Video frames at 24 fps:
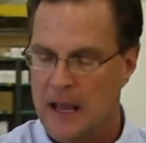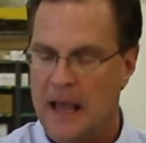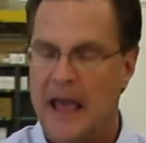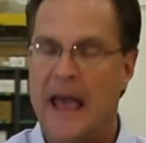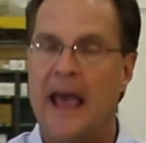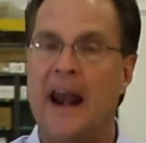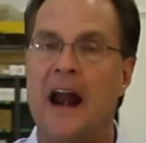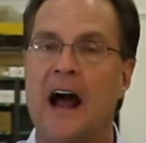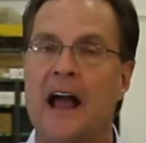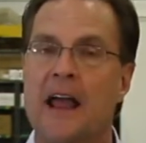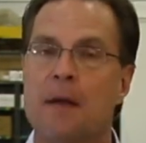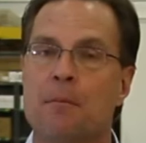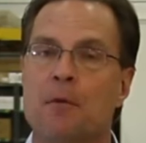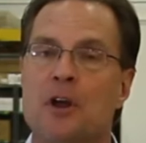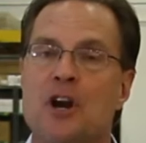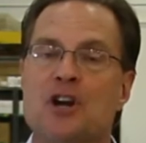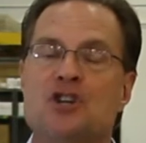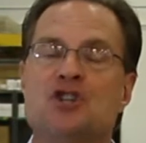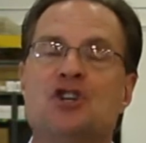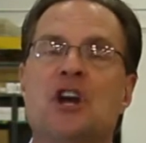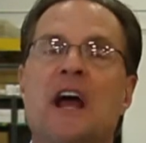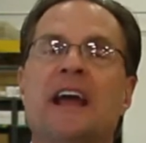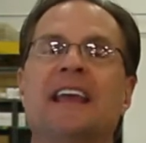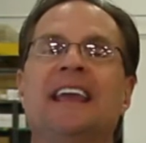and I am going
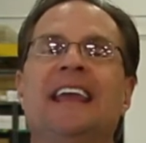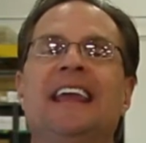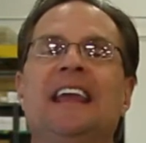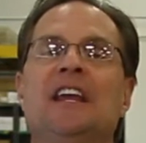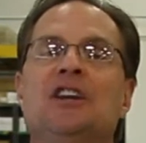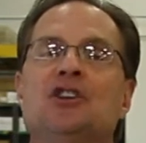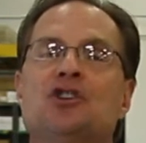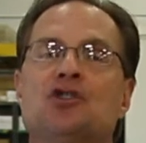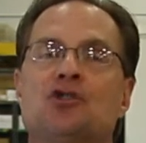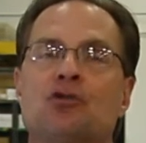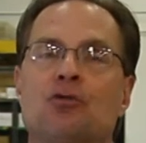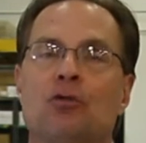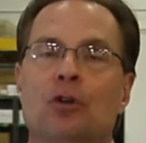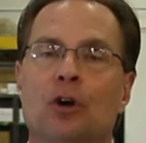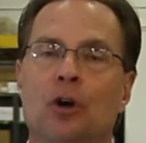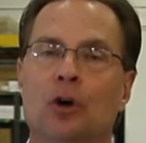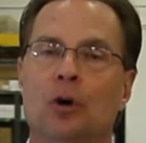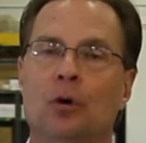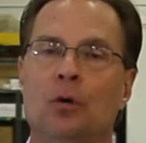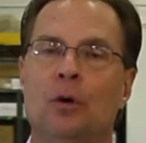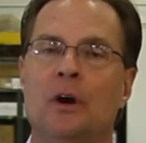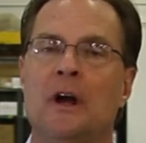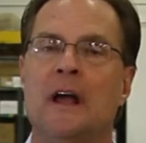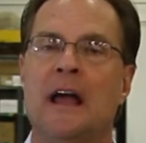to check each
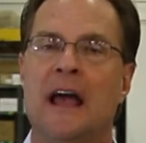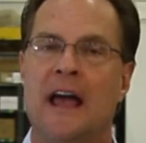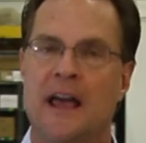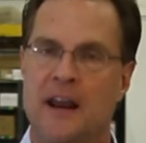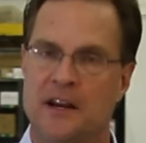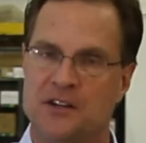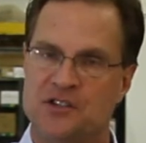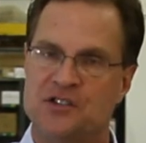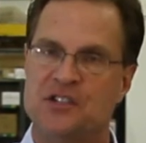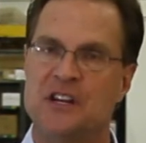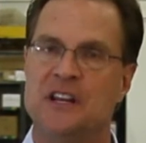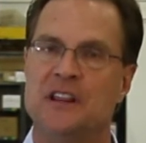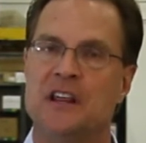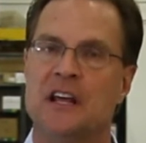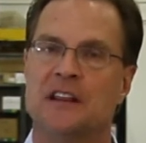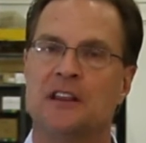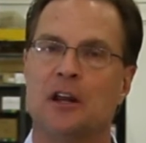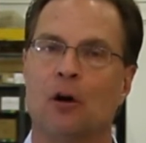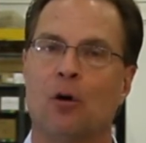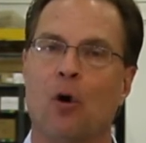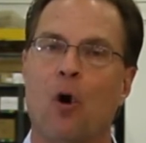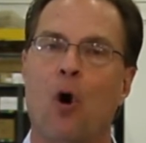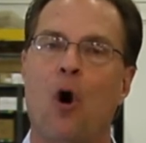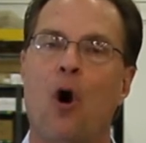screw and see that
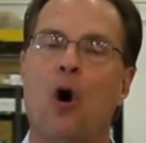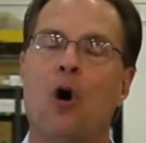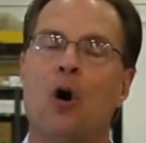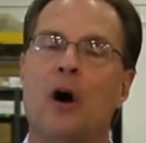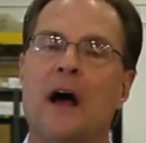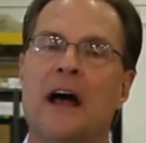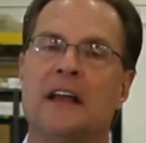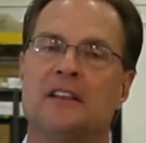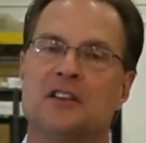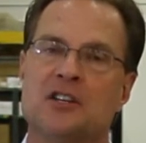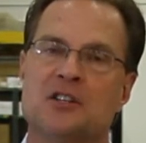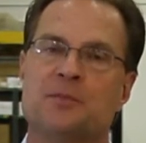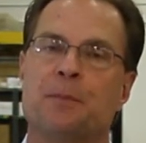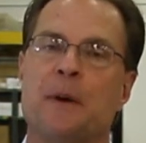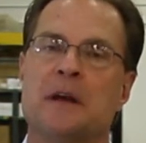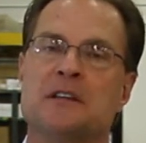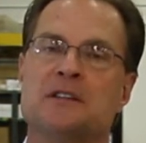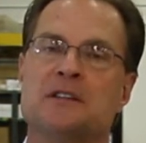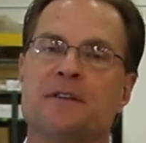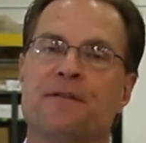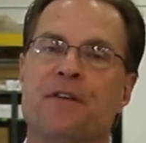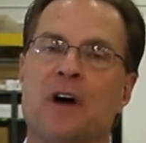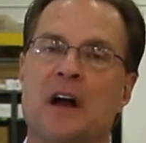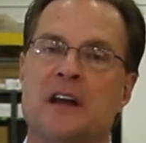they're all at the
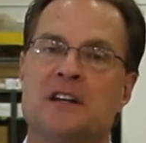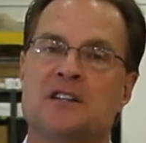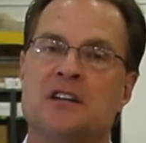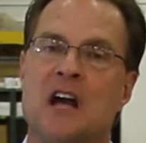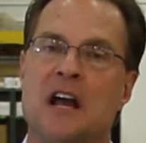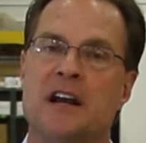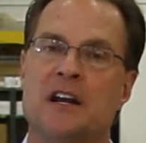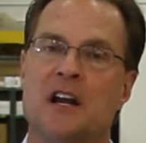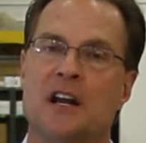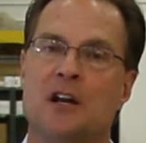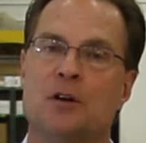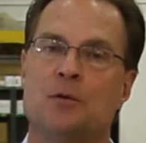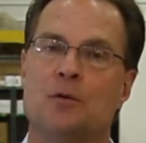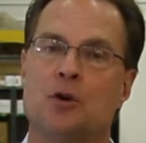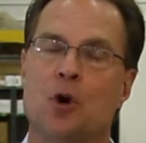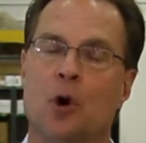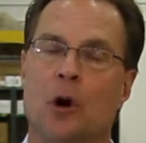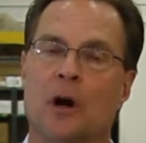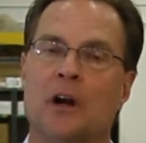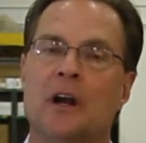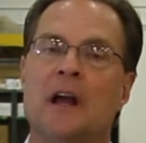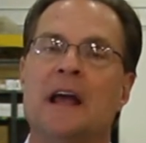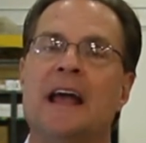specified tightening torque.